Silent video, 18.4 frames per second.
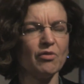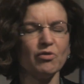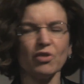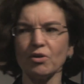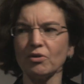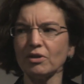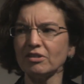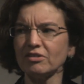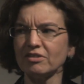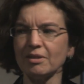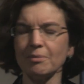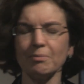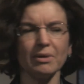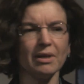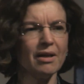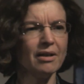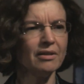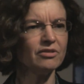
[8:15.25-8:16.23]
a very
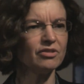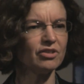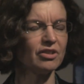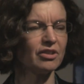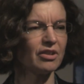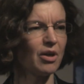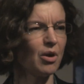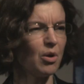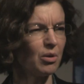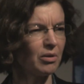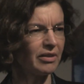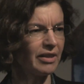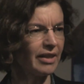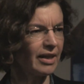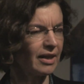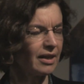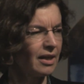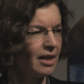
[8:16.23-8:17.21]
simple answer to the whole
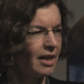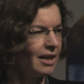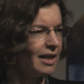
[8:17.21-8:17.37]
thing.